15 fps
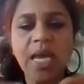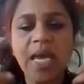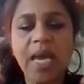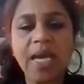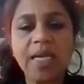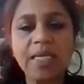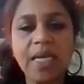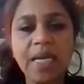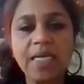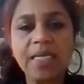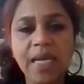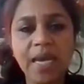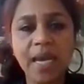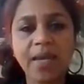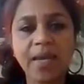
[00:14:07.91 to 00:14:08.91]
and it
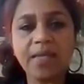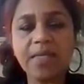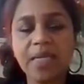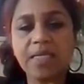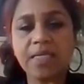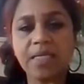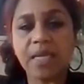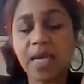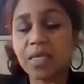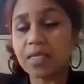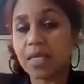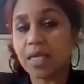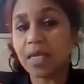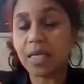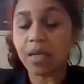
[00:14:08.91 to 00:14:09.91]
can
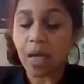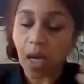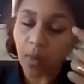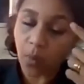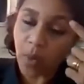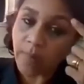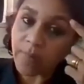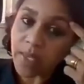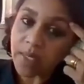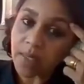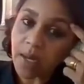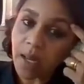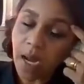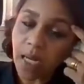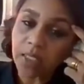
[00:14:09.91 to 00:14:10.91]
indicate in
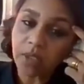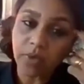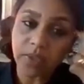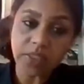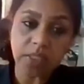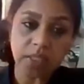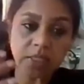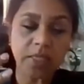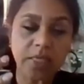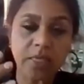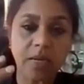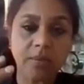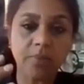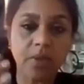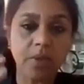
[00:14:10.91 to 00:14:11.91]
women under a certain
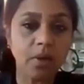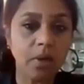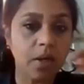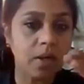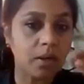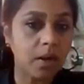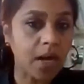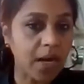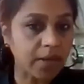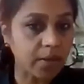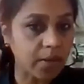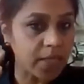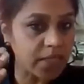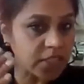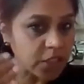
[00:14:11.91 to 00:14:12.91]
number a
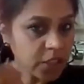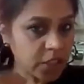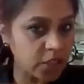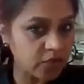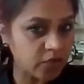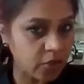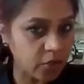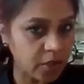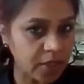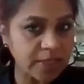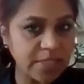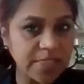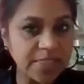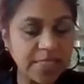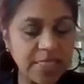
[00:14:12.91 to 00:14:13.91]
higher incidence for
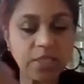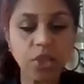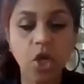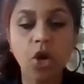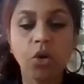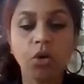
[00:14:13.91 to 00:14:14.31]
heart disease